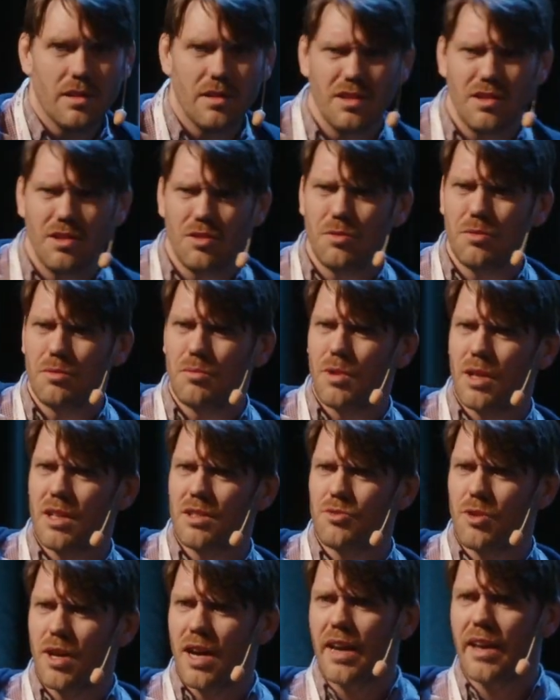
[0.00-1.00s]
you want to
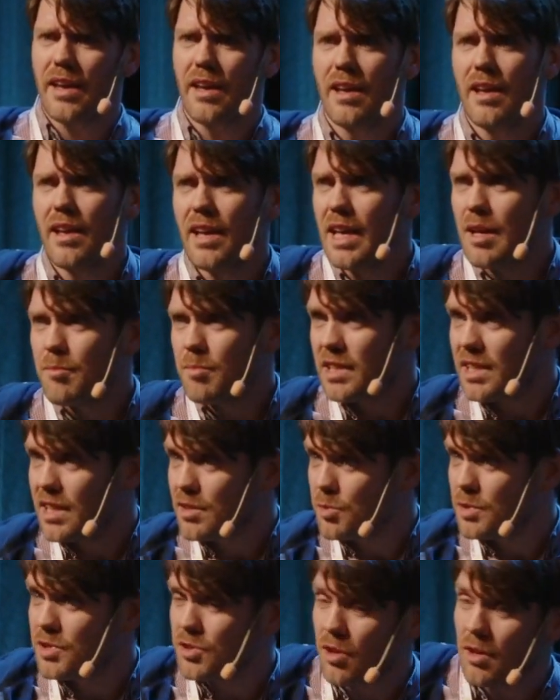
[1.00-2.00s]
try. But as
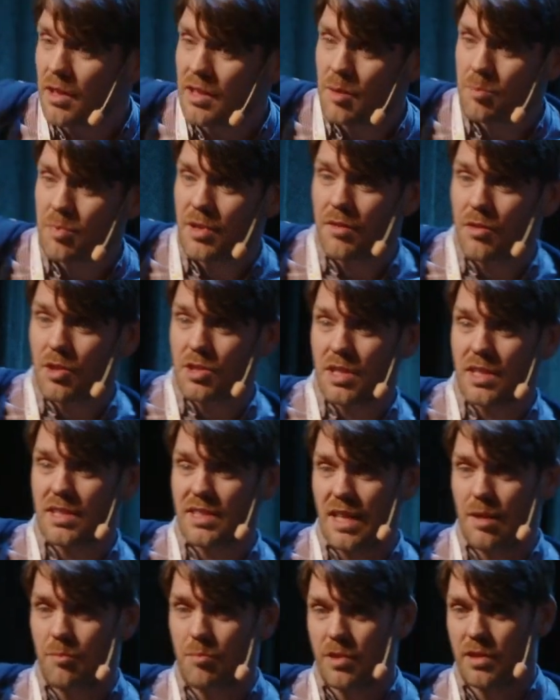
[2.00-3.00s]
we saw in the previous
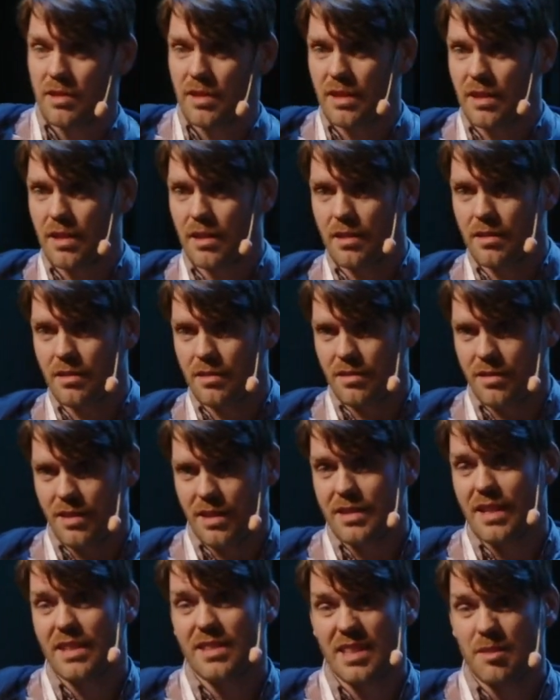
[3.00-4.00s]
example,
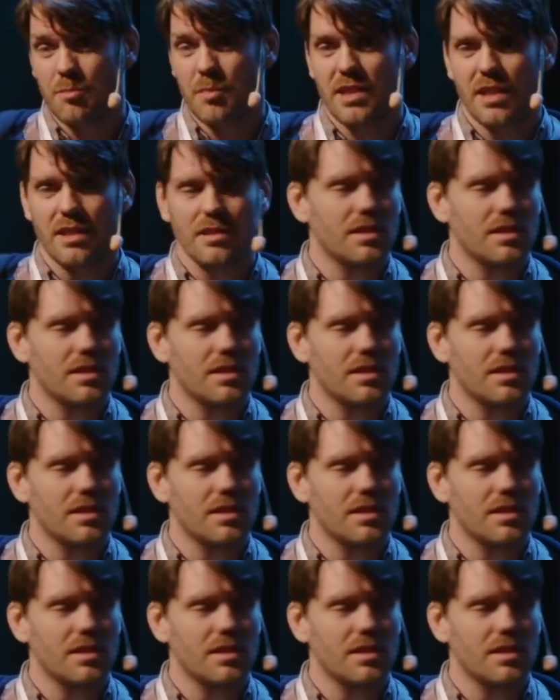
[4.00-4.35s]
it has limited